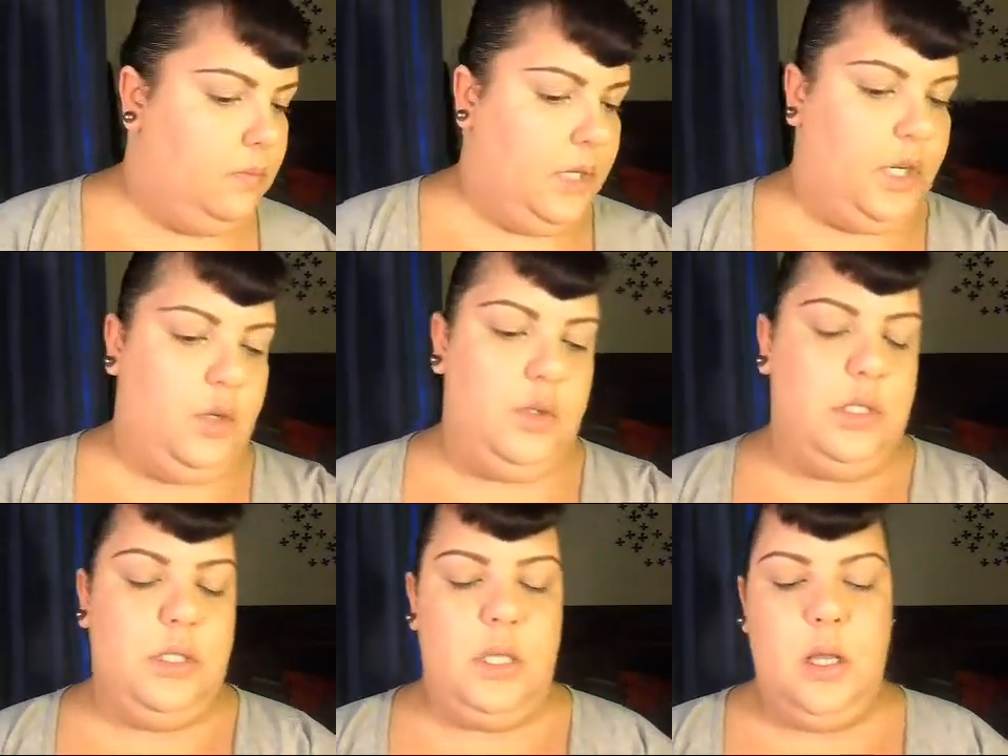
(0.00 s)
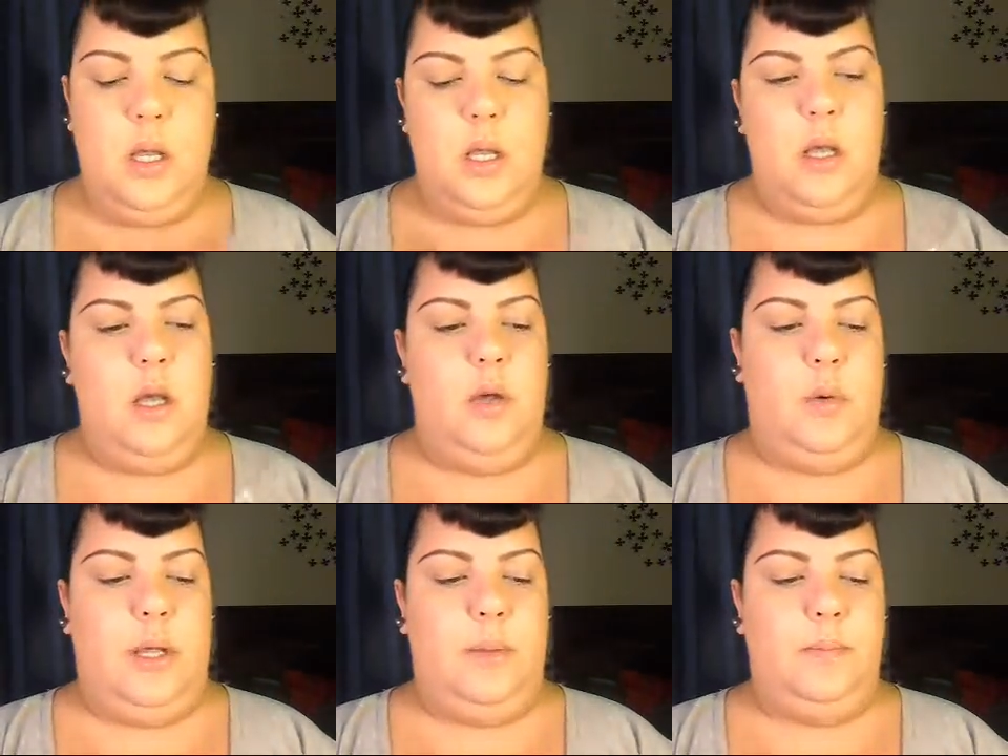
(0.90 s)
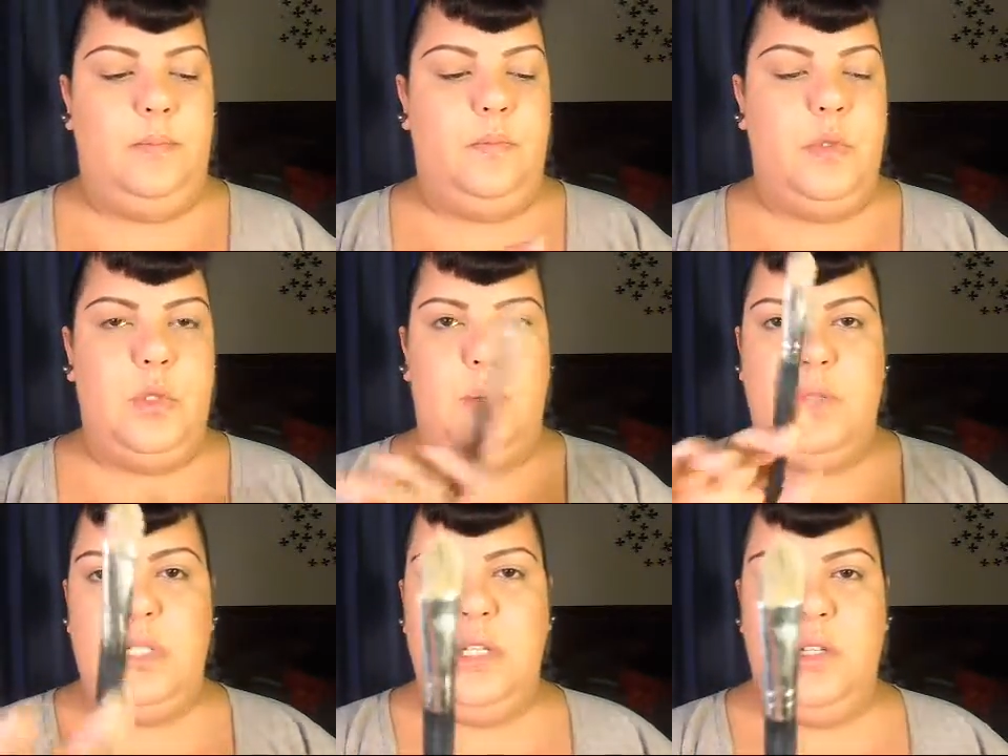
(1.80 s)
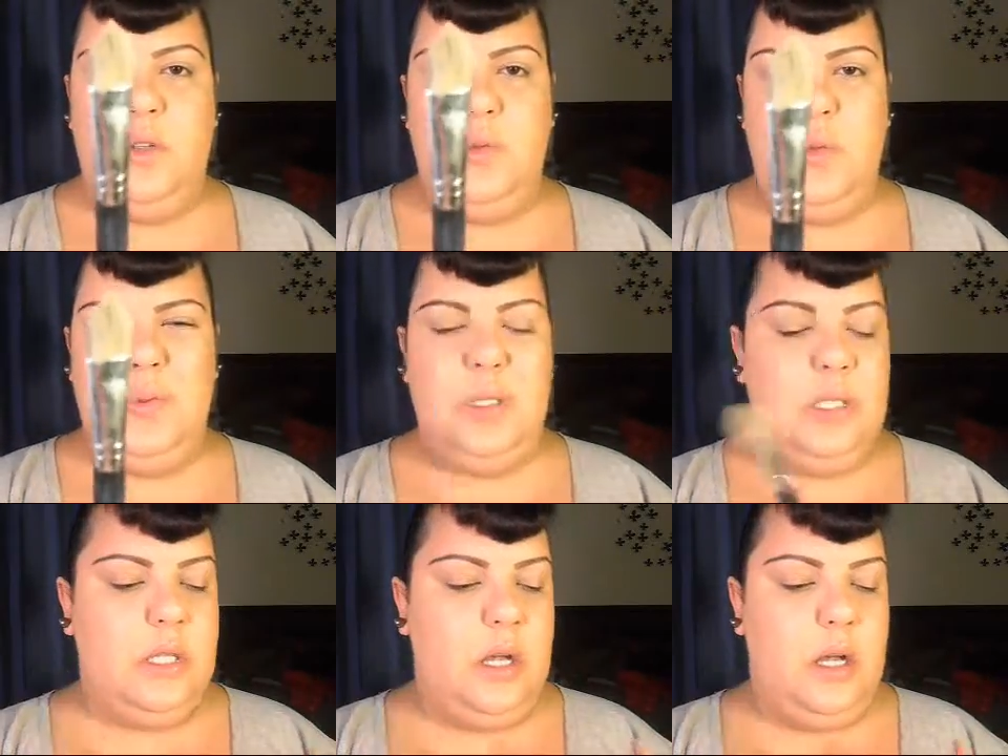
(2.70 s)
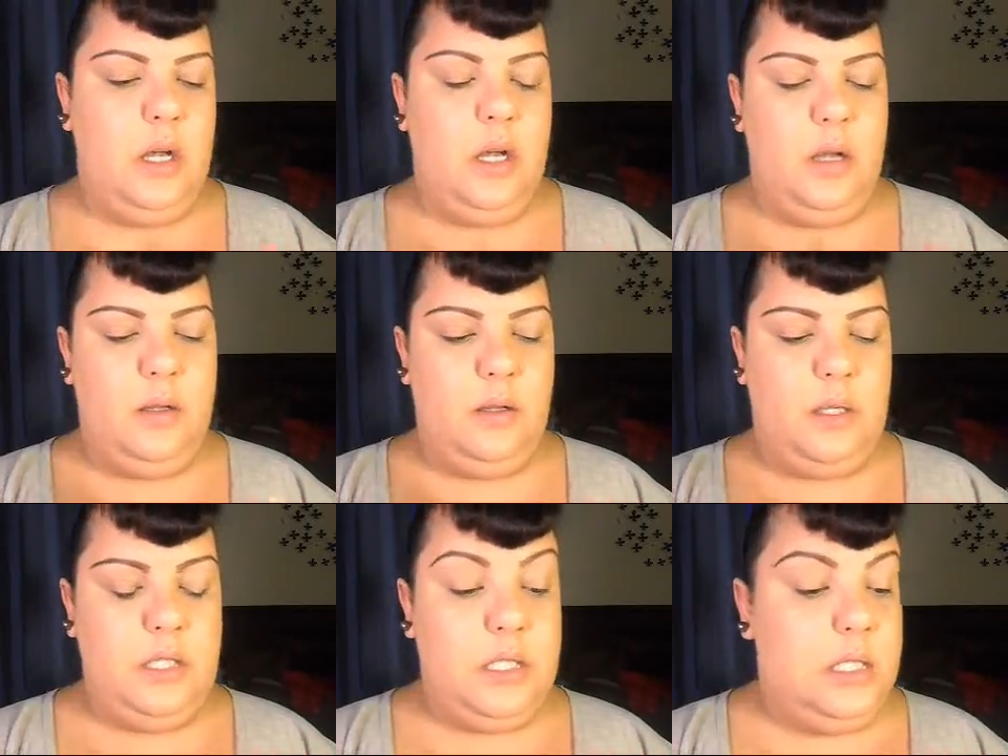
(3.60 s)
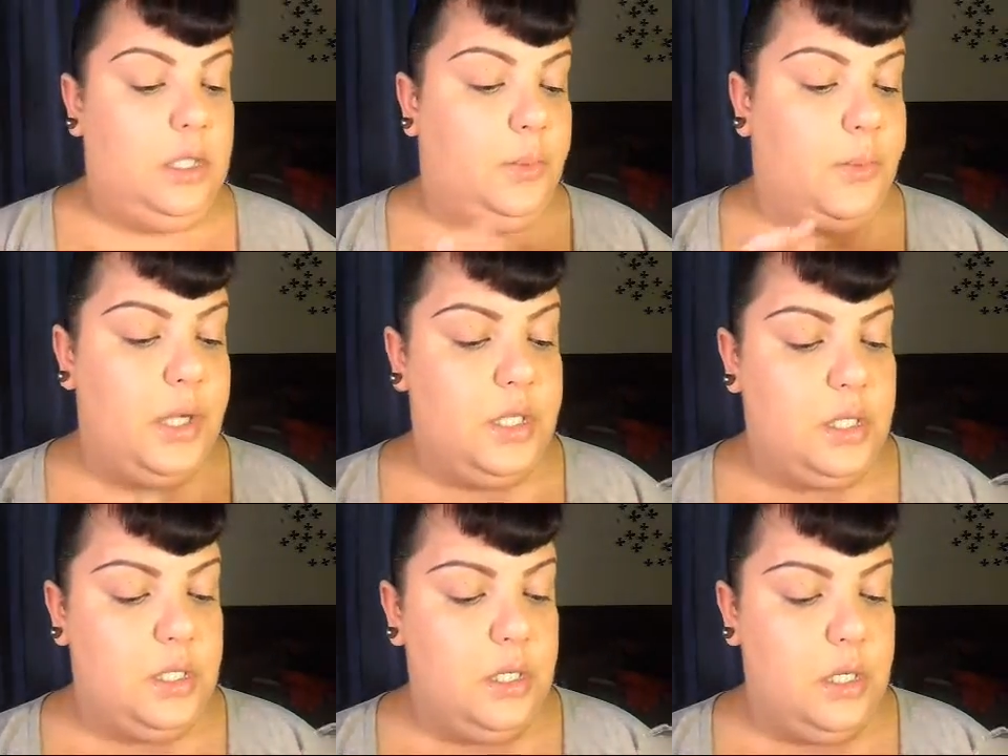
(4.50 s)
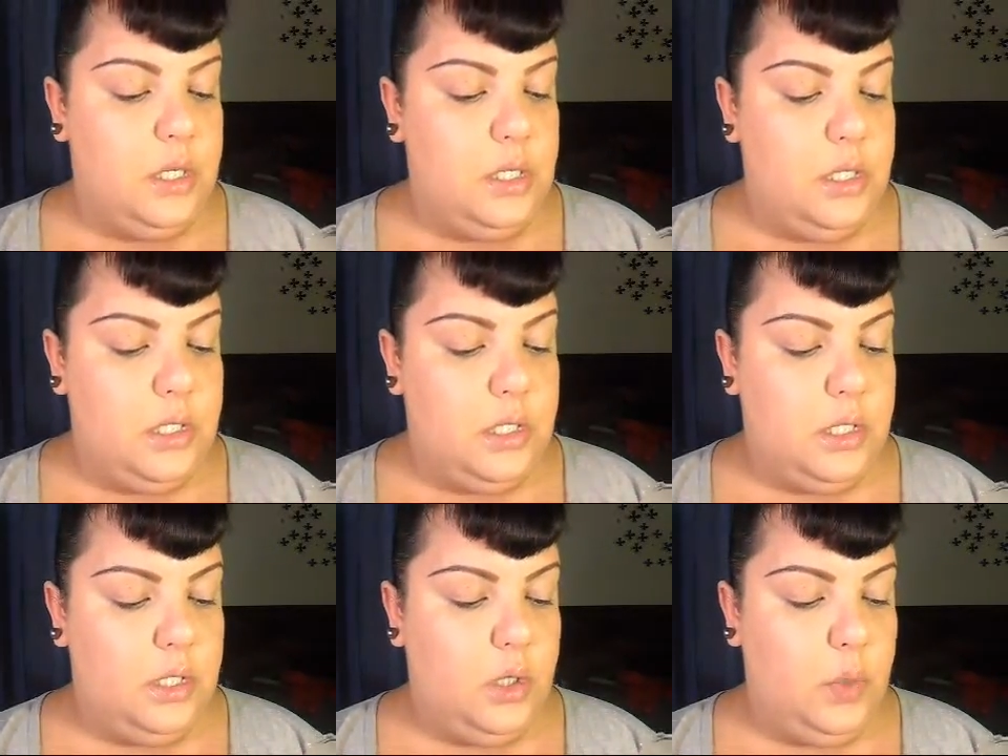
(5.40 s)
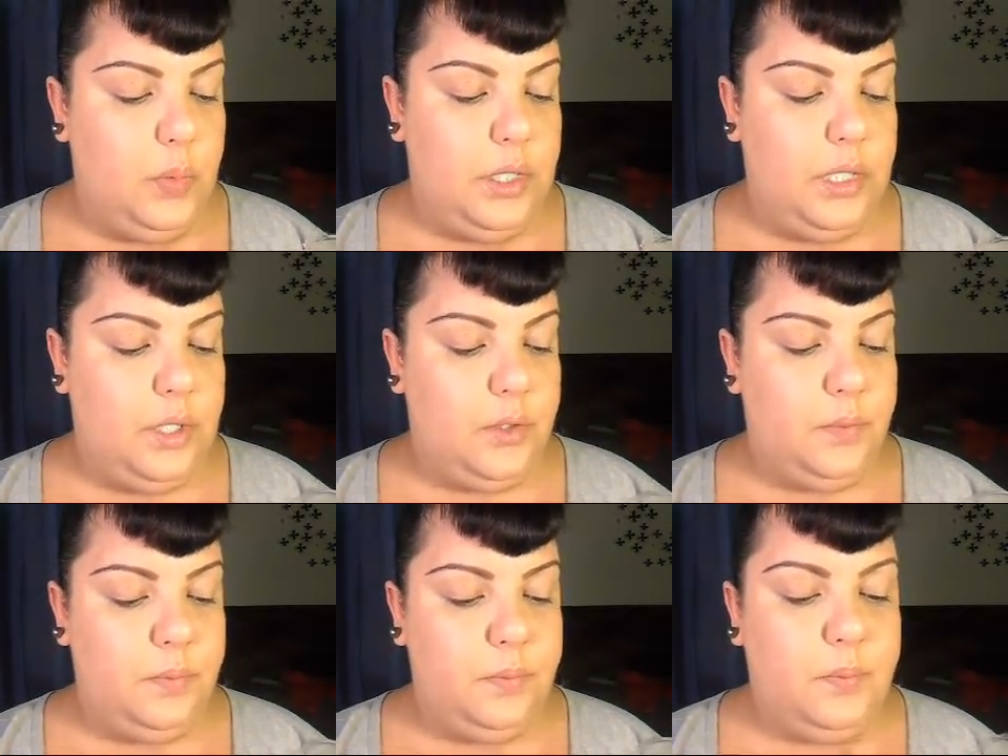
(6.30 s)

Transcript: it goes. Okay, so I'm just gonna use a concealer brush. Just gonna go in there